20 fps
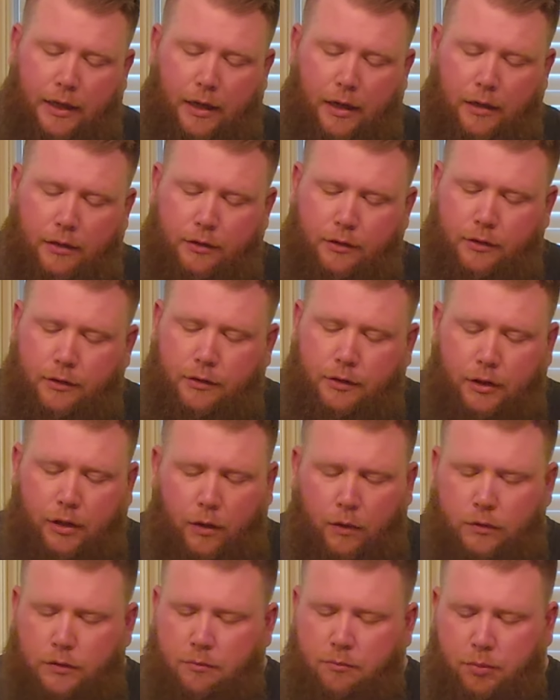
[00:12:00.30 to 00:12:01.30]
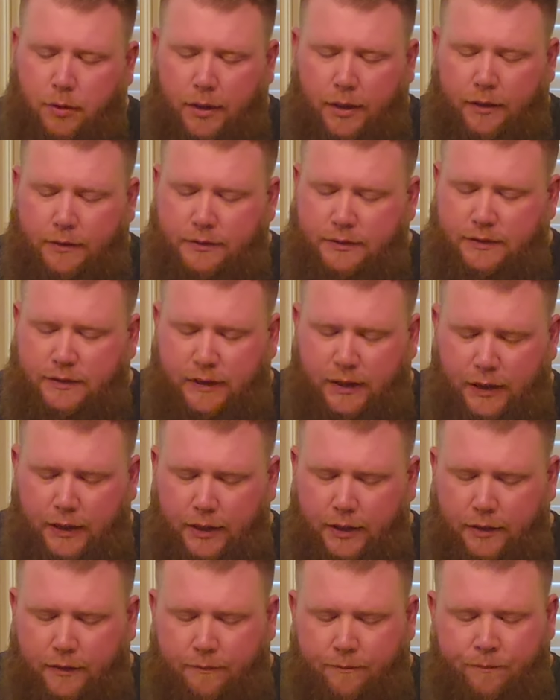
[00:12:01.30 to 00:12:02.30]
color, golden brown
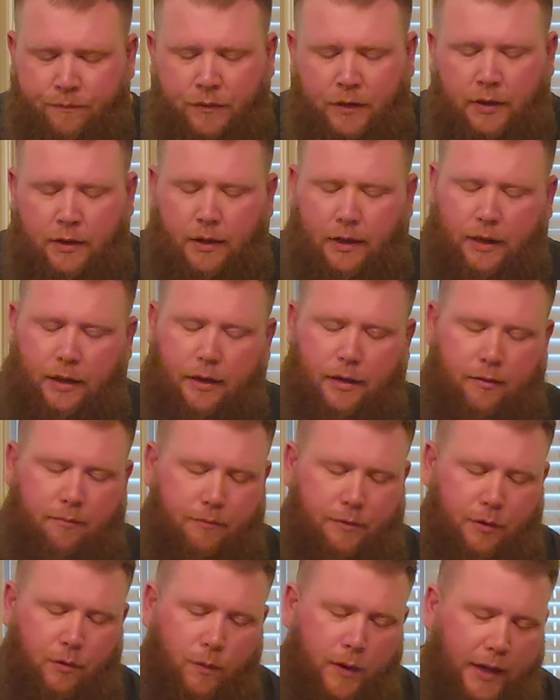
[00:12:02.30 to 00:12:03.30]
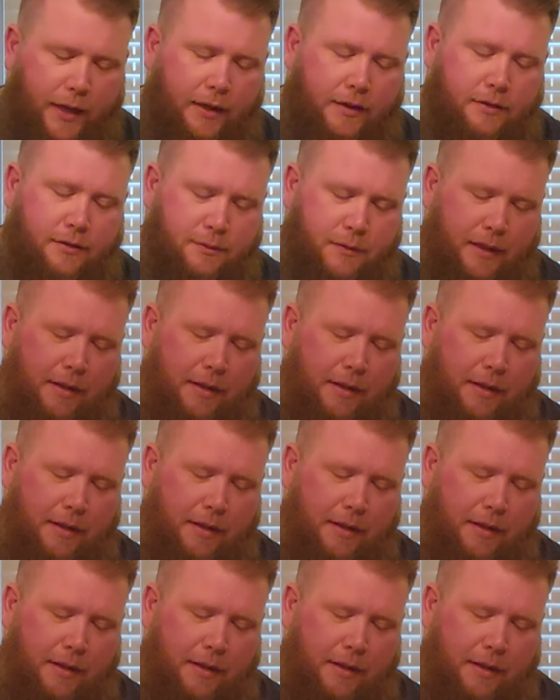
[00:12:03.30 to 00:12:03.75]
skin. Um, the wings,